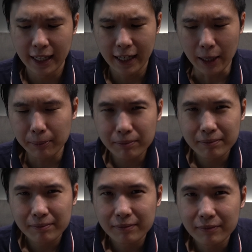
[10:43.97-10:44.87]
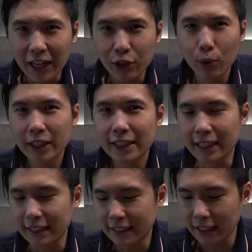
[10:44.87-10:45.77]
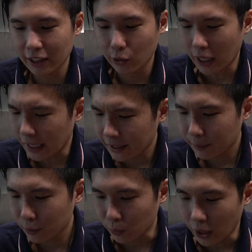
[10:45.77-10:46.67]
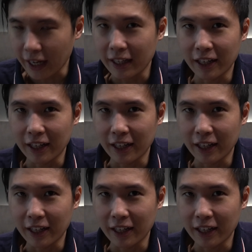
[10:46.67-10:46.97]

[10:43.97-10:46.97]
I noticed that sadly you're unable to add